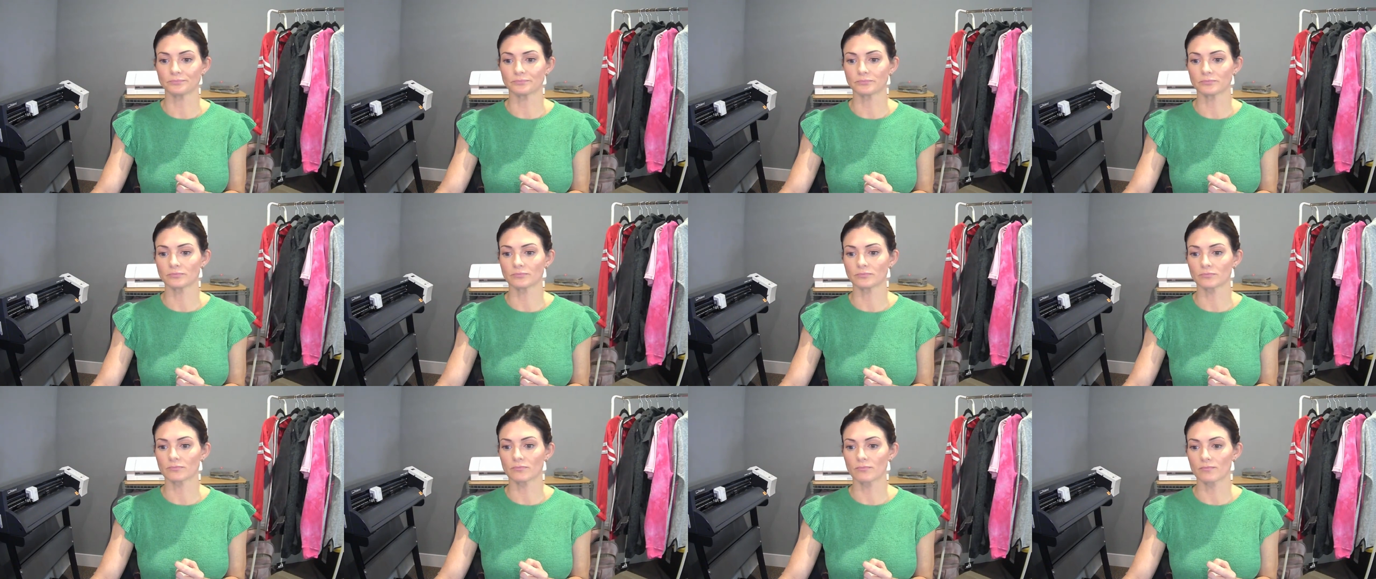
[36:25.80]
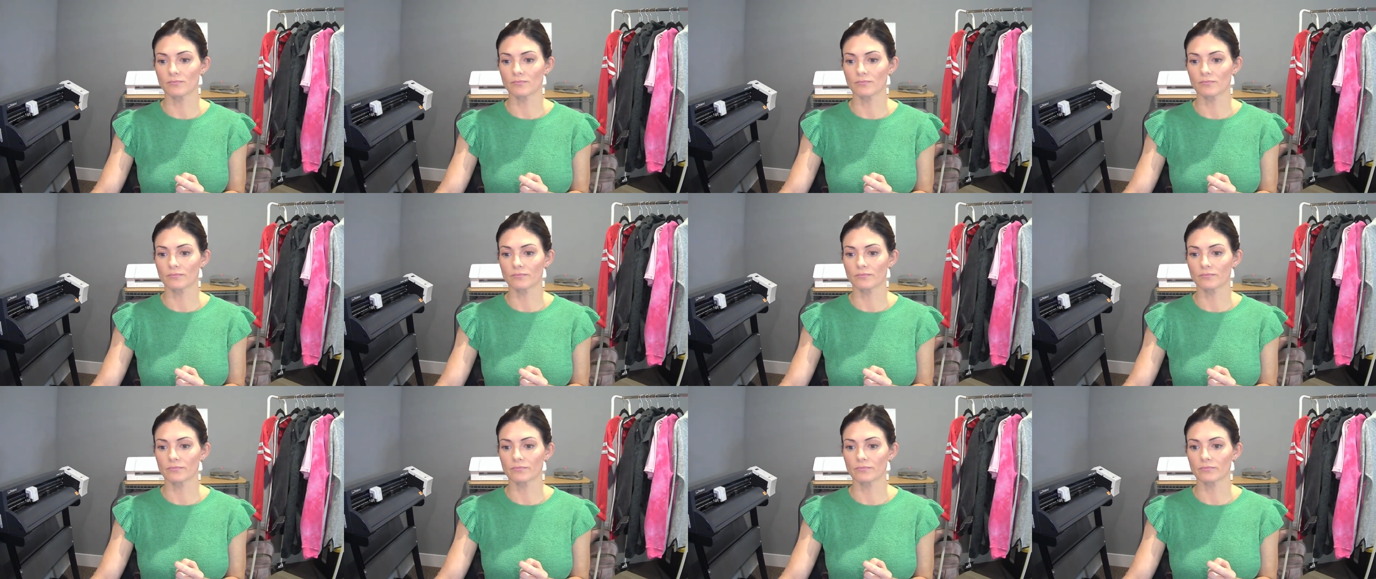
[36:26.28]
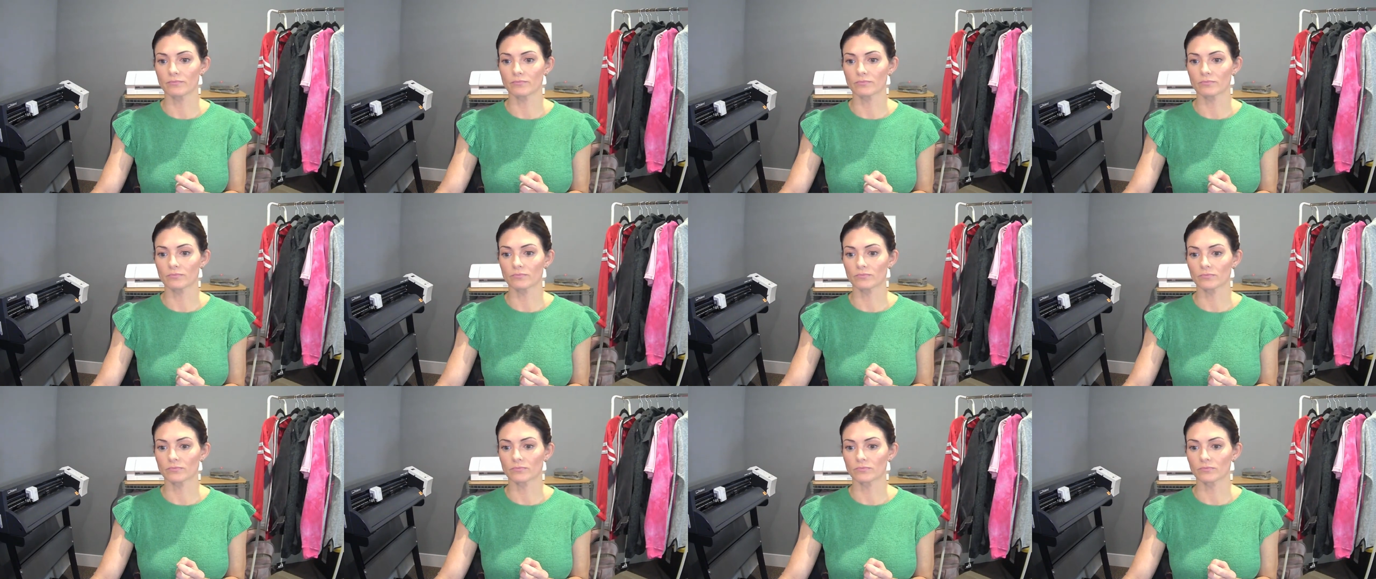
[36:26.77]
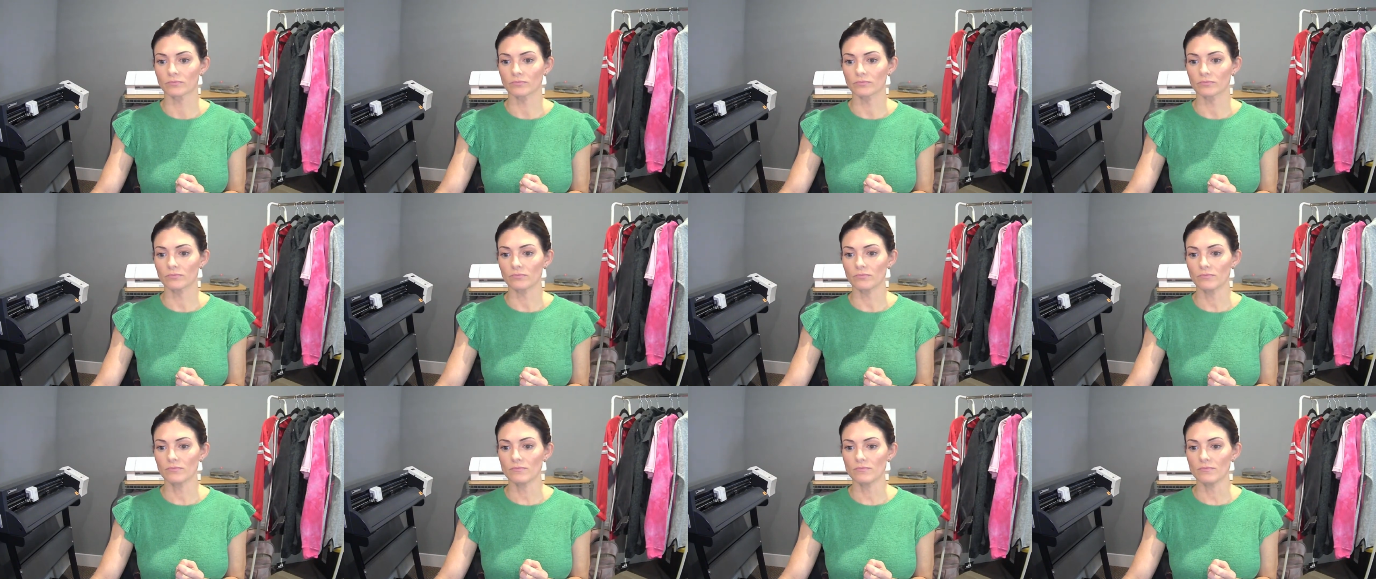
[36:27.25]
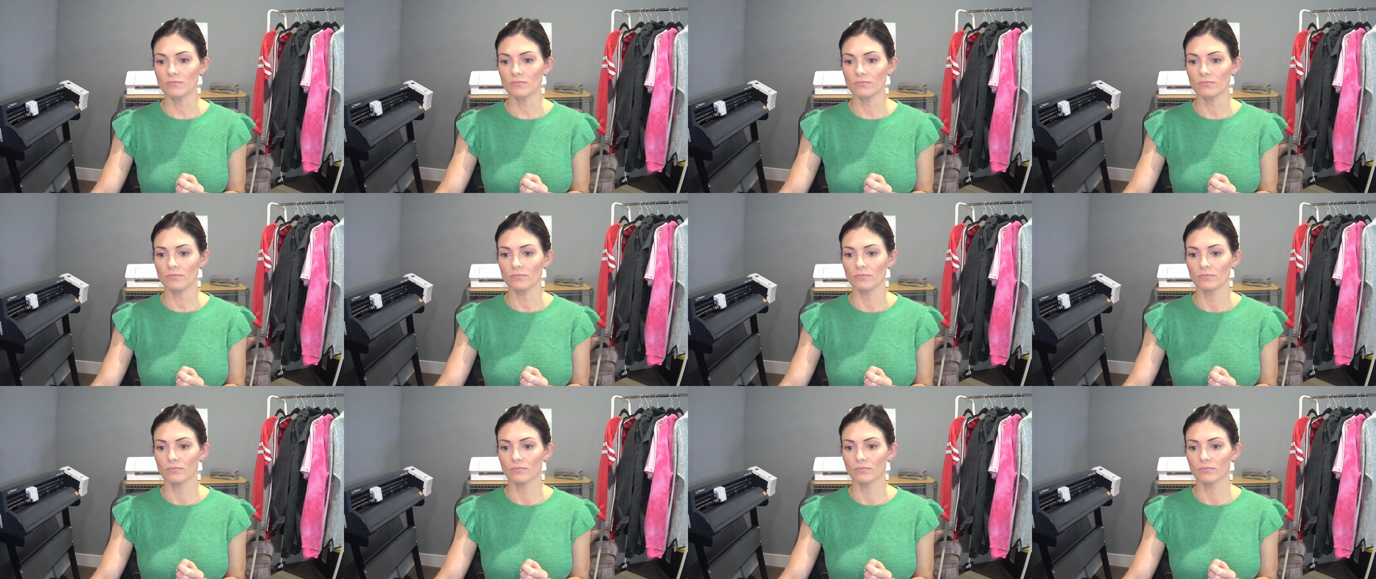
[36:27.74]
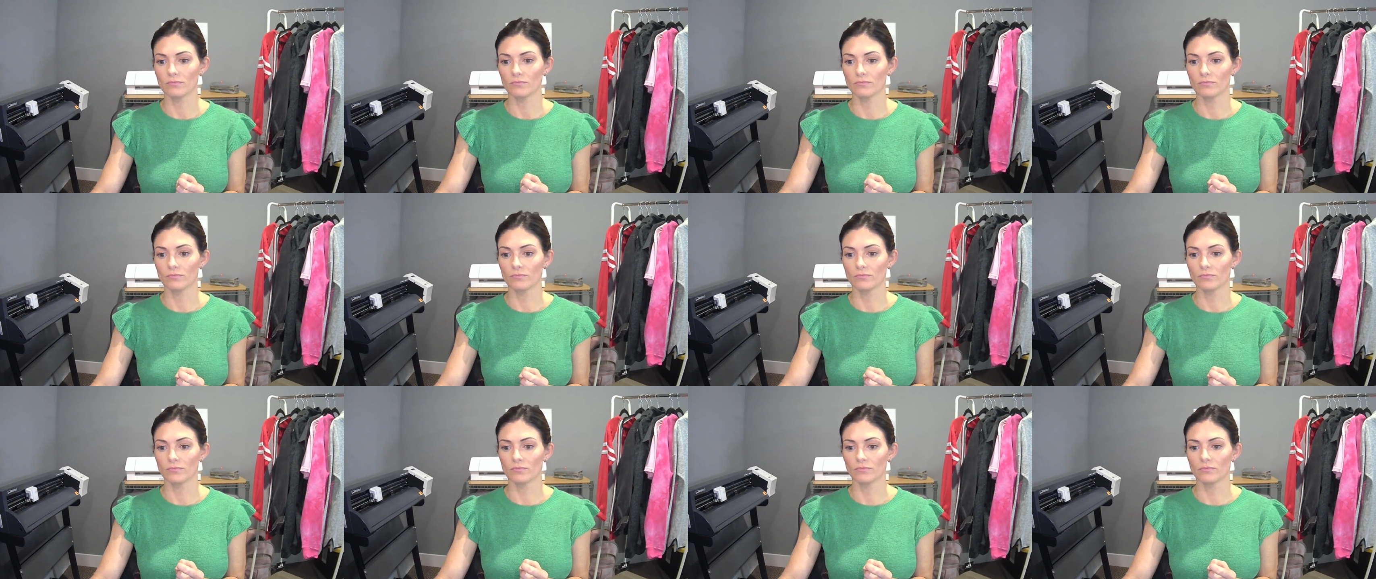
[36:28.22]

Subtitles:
Nobody speaks.